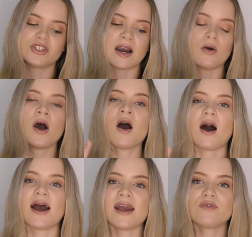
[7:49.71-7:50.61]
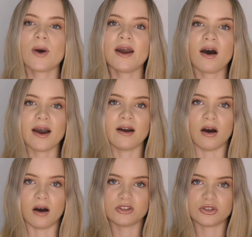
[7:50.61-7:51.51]
Now, I have quite a high
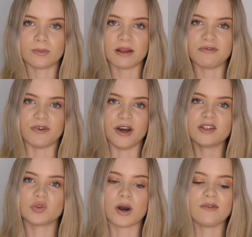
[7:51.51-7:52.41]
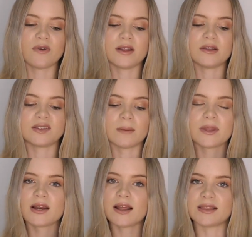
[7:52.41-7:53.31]
arch on my foot, so I find that
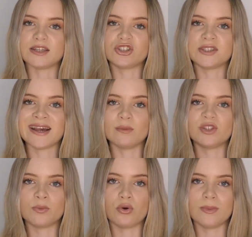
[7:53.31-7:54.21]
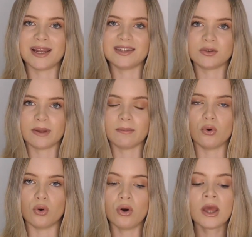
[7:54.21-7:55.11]
something like this just helps support me a little bit
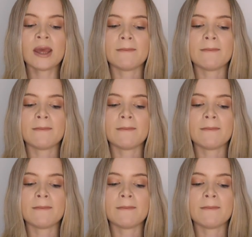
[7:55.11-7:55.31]
more,